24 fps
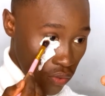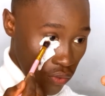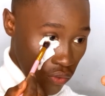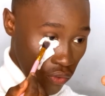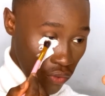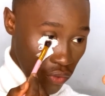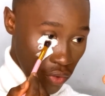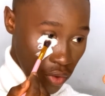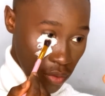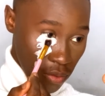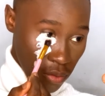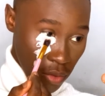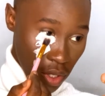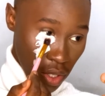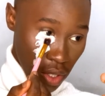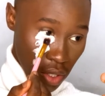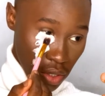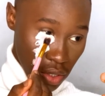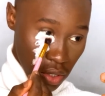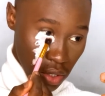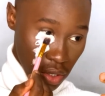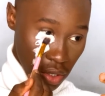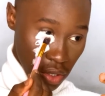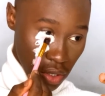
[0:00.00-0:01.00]
from it.
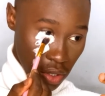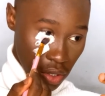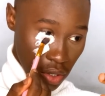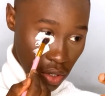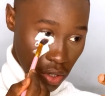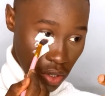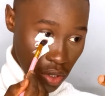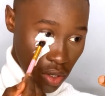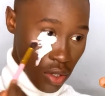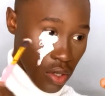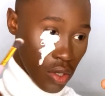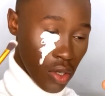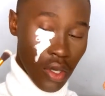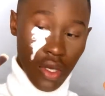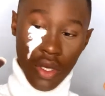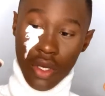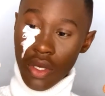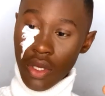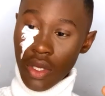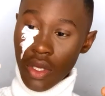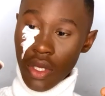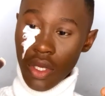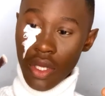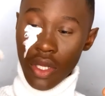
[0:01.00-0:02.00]

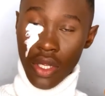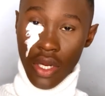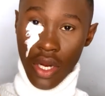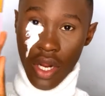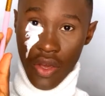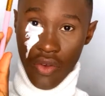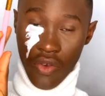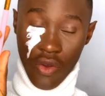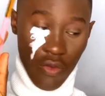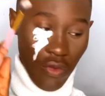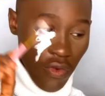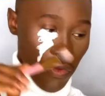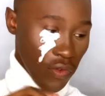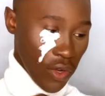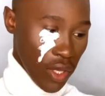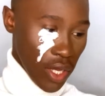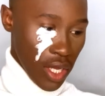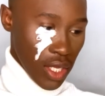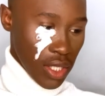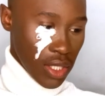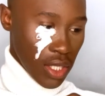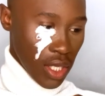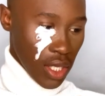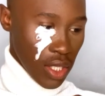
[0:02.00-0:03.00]
I can remove the
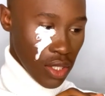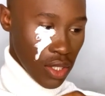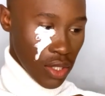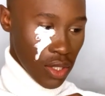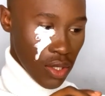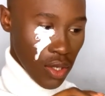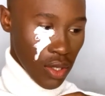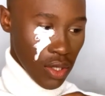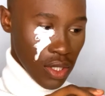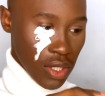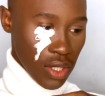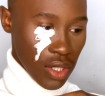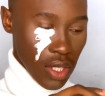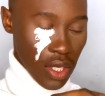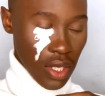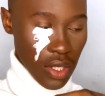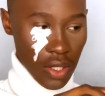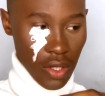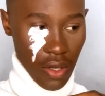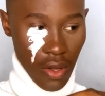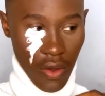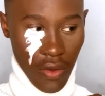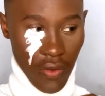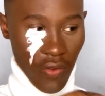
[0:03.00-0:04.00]
excess, dust it
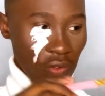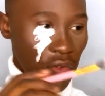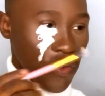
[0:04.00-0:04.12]
off,